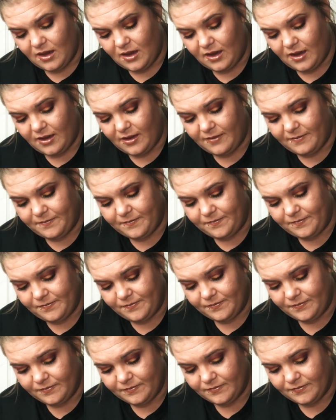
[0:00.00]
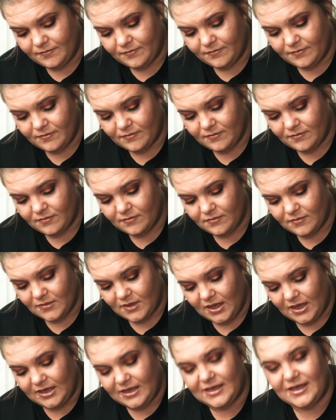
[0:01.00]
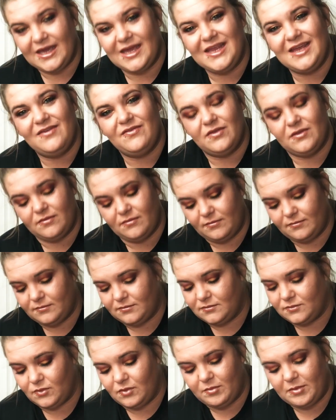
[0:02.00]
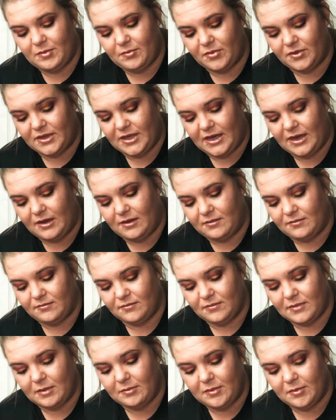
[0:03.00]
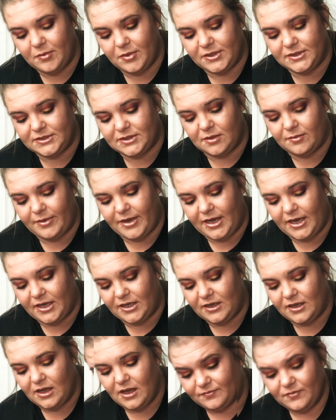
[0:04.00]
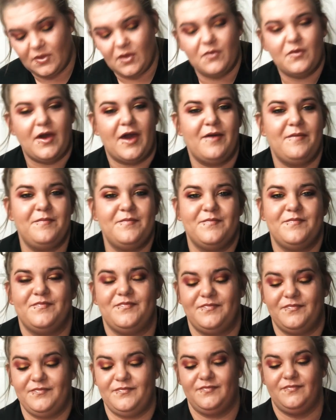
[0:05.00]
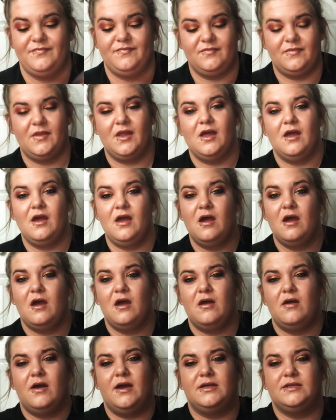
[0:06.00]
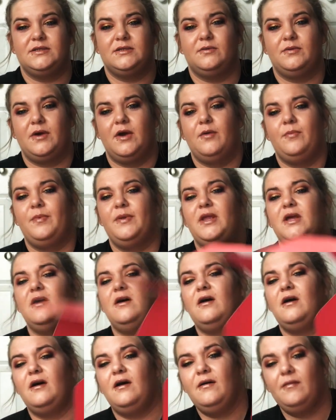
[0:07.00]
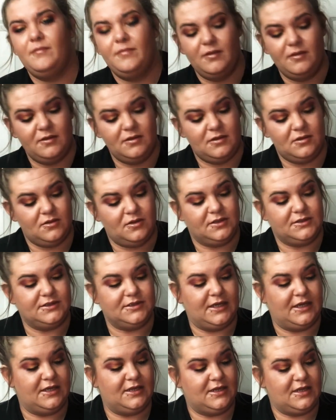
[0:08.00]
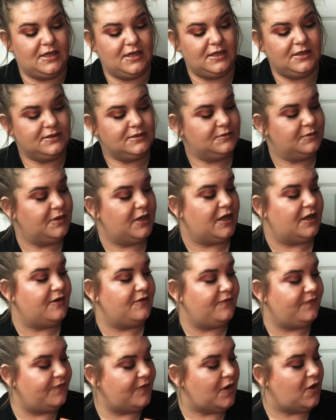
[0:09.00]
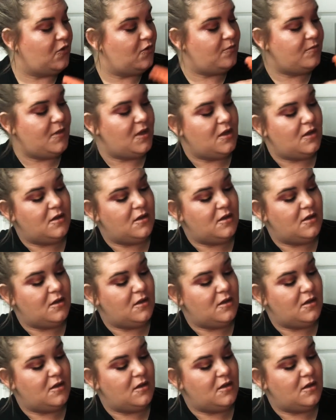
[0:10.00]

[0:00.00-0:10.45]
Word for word: Um, and I can't even remember that. My memory's so bad. Okay. Alright, so we open it up. Looks like this. We got her foam.